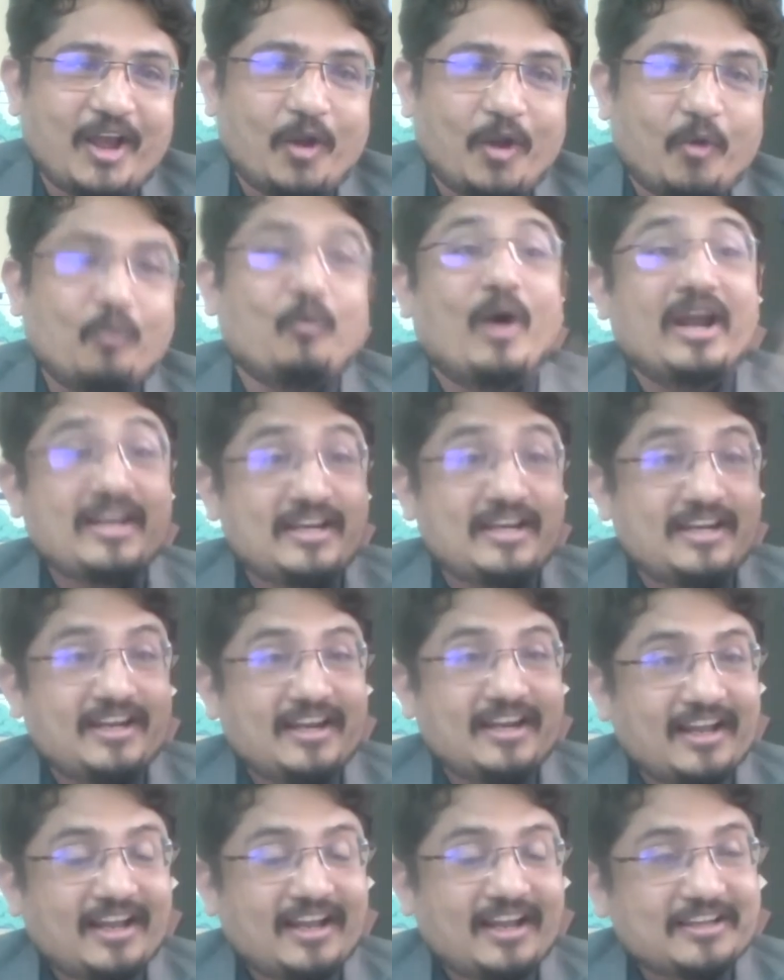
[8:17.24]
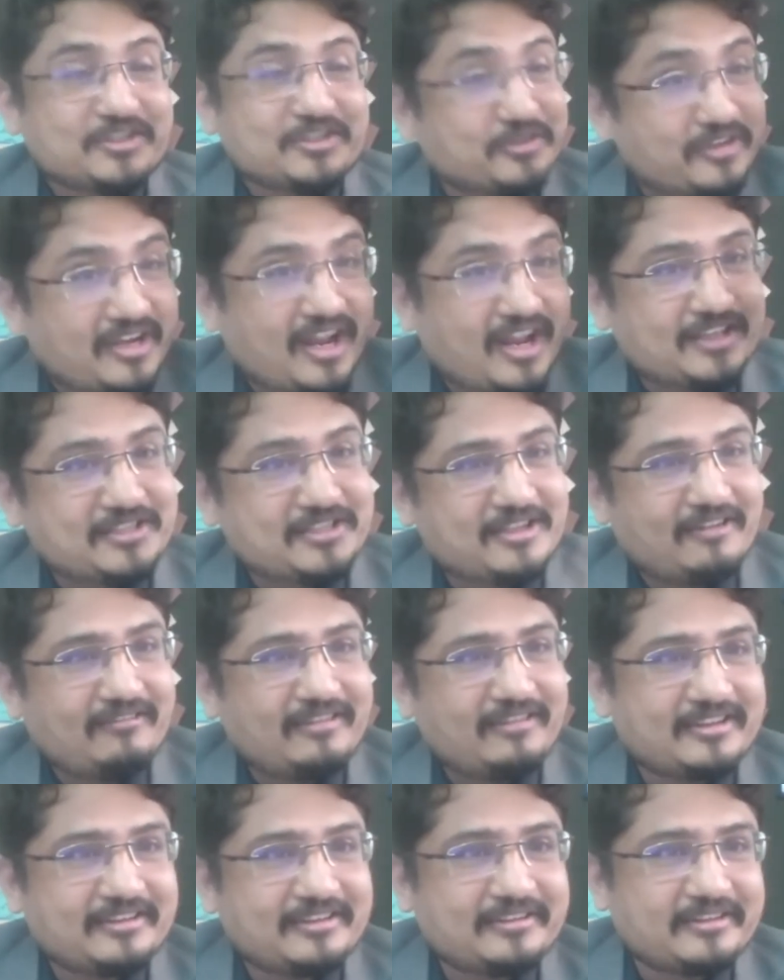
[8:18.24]
one
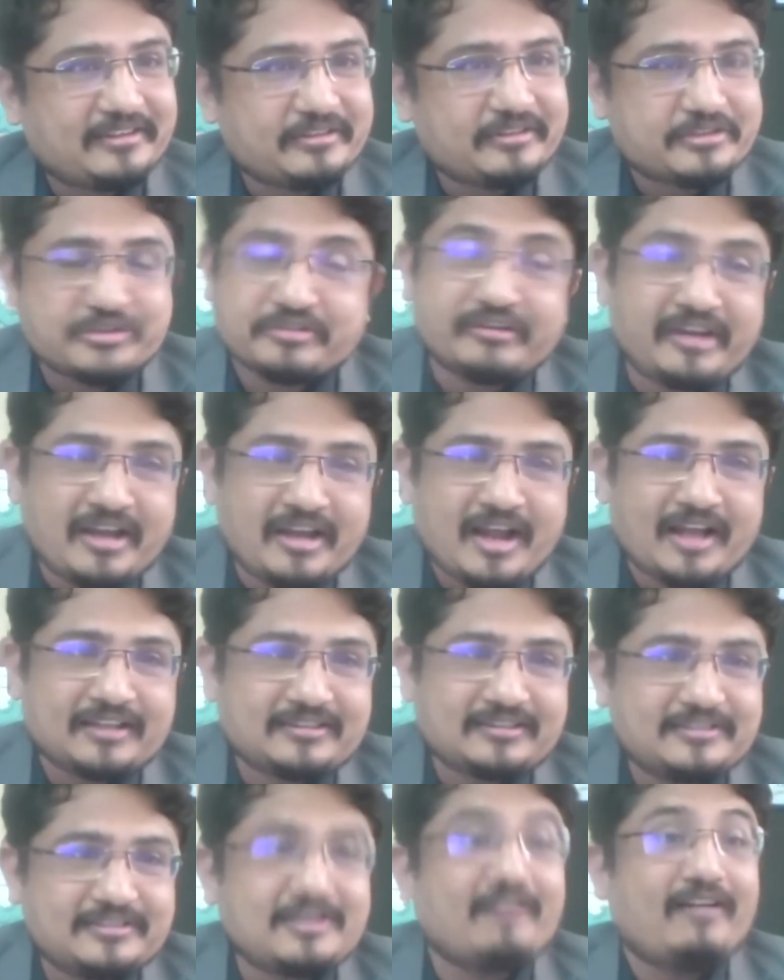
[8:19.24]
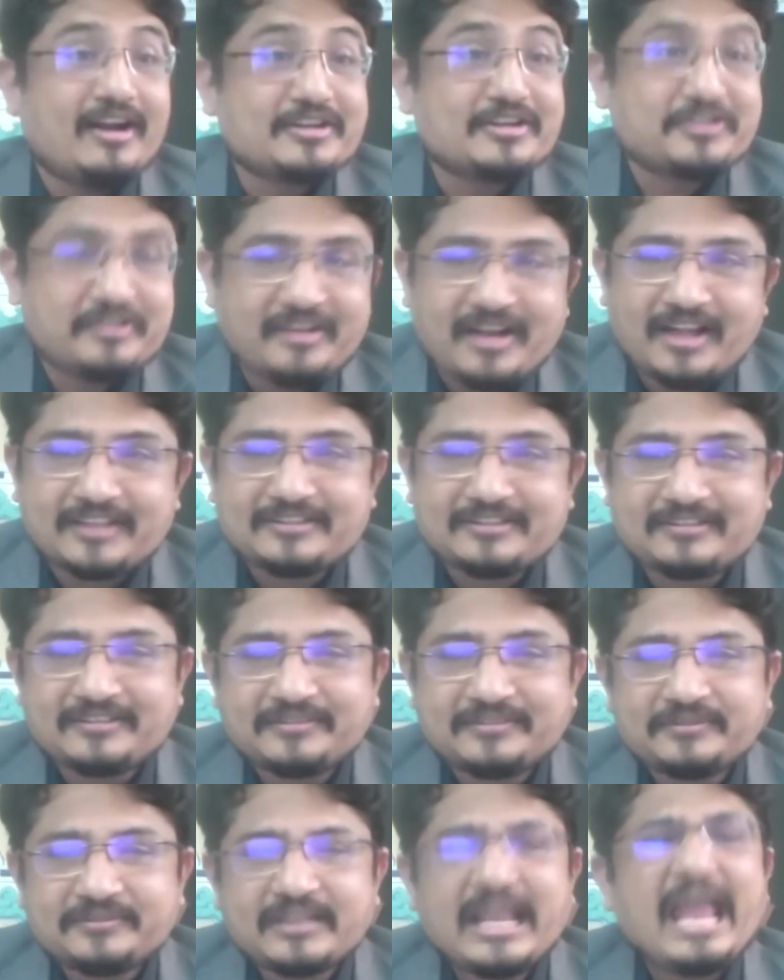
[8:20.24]
Jawahar Srinath,
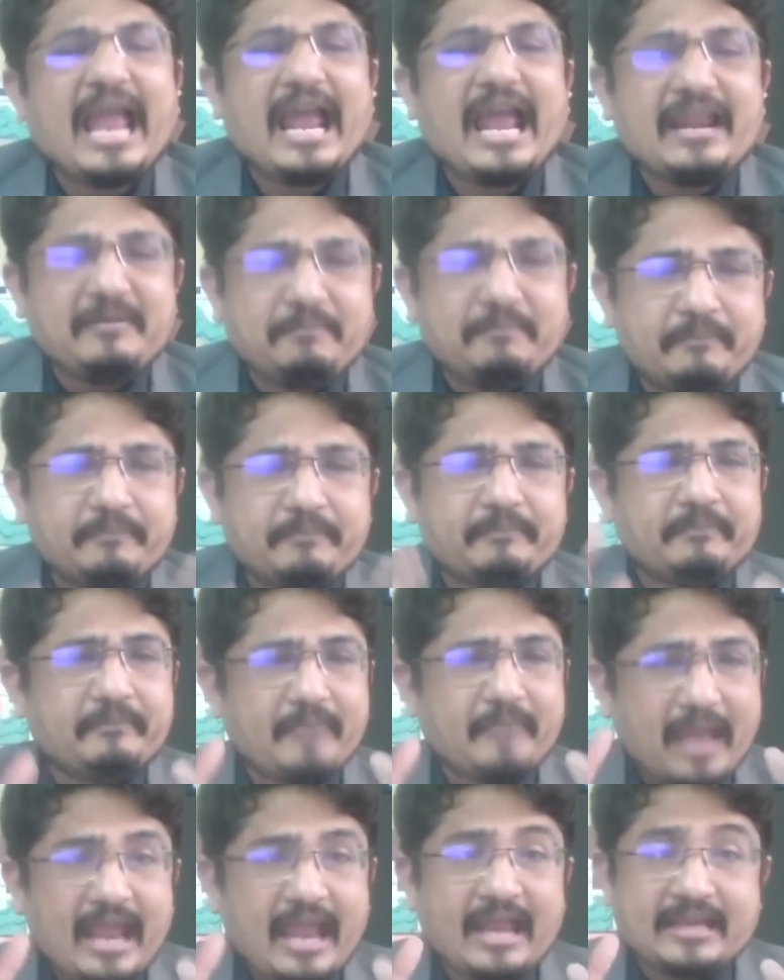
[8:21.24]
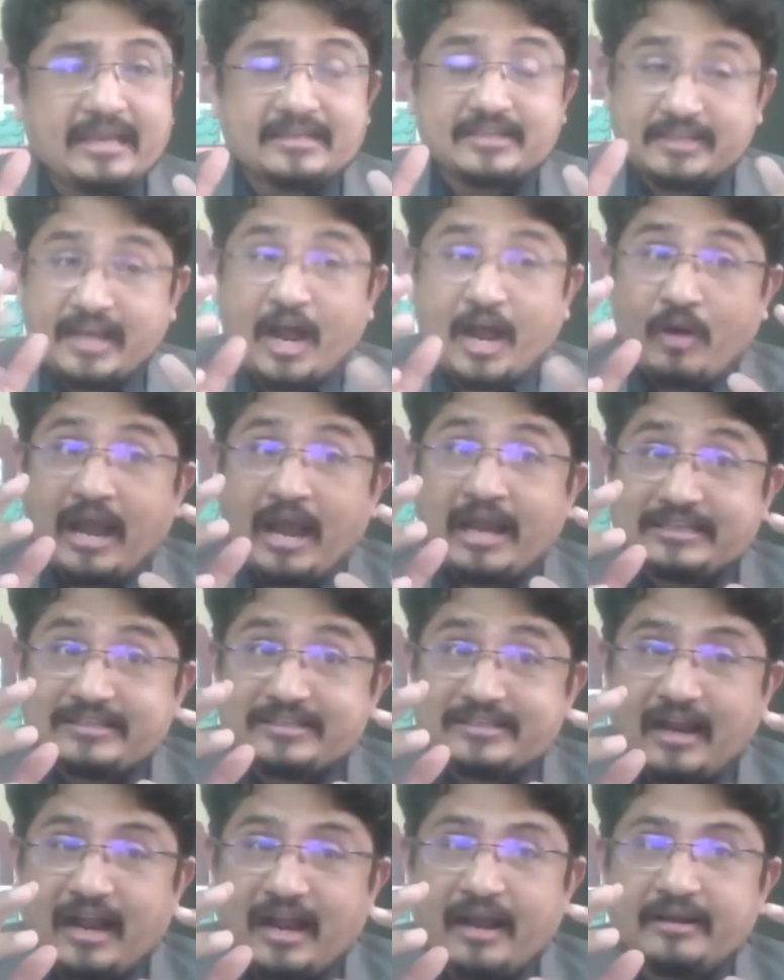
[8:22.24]
and now
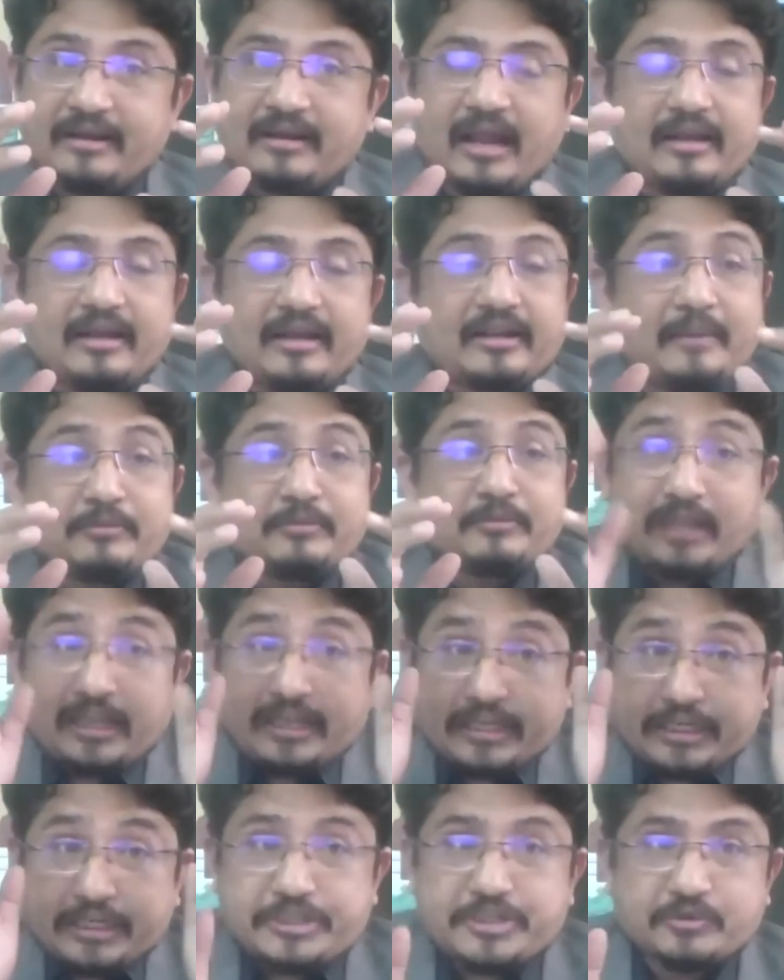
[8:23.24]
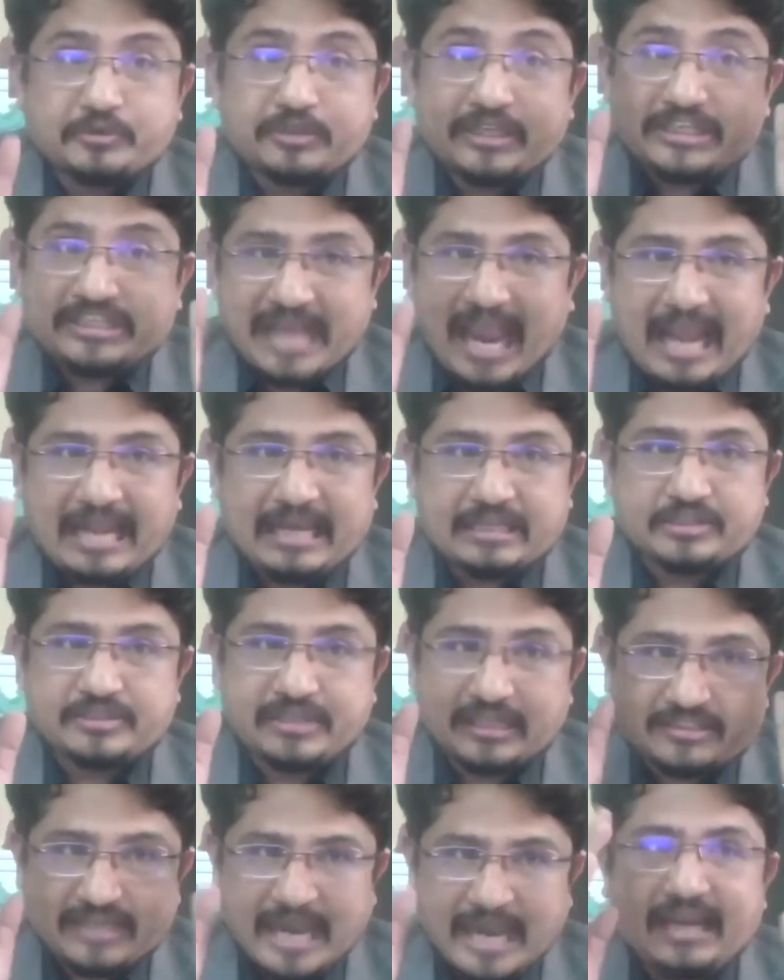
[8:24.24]
I'll come to the issue, the challenge.
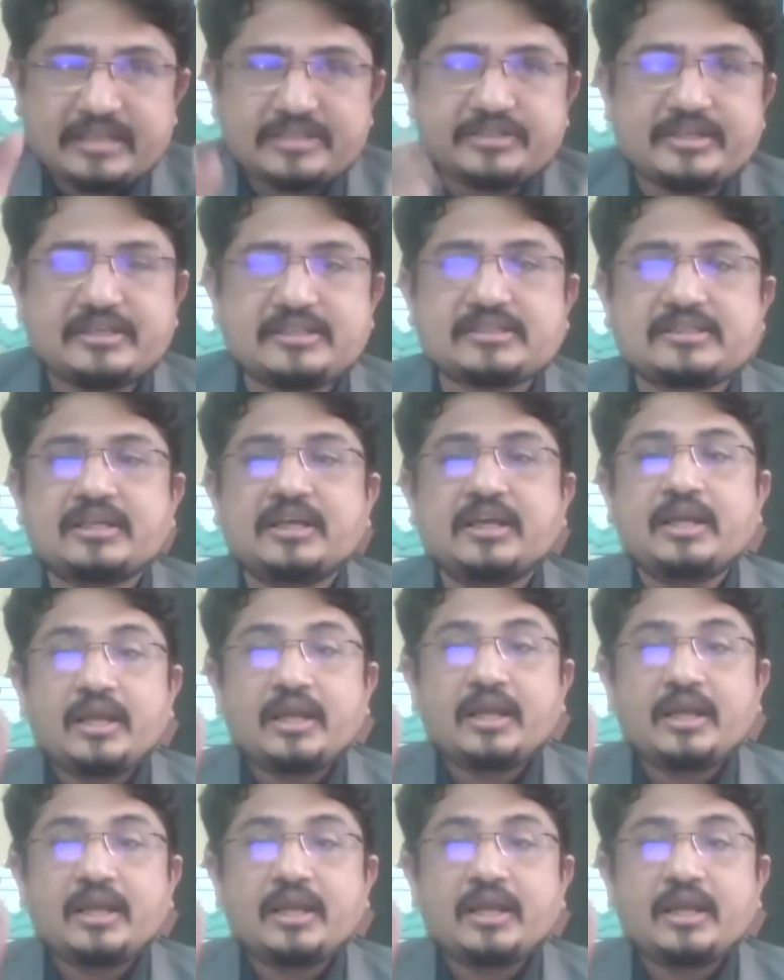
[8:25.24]
The challenge is